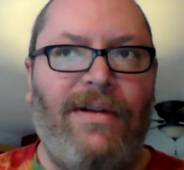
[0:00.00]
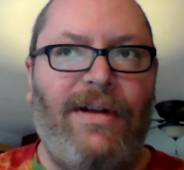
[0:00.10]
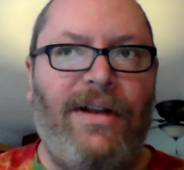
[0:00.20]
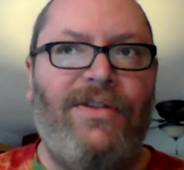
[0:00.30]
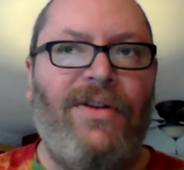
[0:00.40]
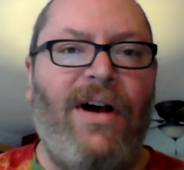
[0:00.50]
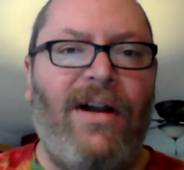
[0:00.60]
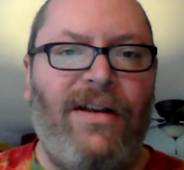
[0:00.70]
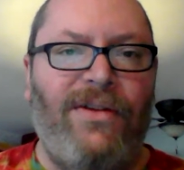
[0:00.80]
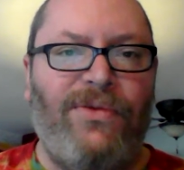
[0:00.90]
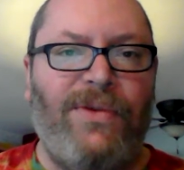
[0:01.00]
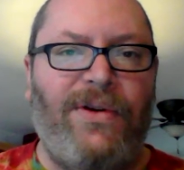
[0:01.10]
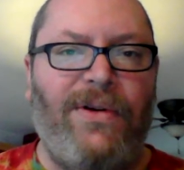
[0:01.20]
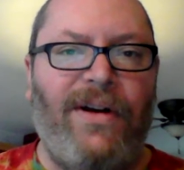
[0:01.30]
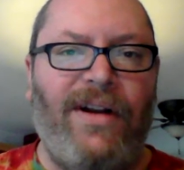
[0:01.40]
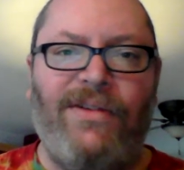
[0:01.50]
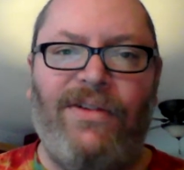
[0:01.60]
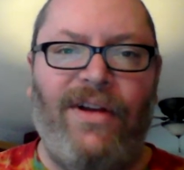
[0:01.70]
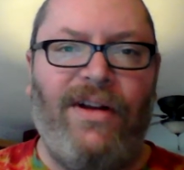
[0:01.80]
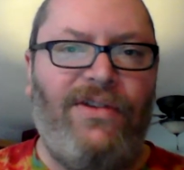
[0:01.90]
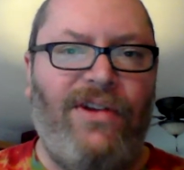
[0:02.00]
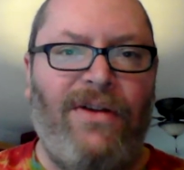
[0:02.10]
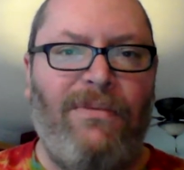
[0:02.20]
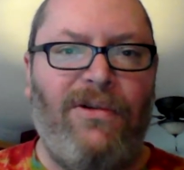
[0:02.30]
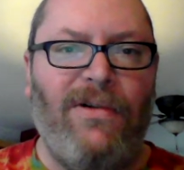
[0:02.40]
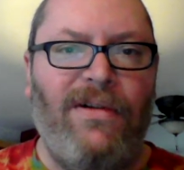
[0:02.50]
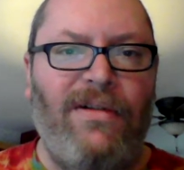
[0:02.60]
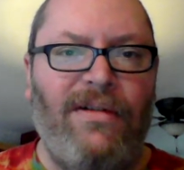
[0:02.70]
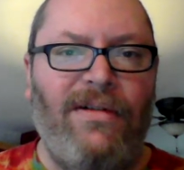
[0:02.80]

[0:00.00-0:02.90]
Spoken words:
It's an audience recording. It's not a soundboard,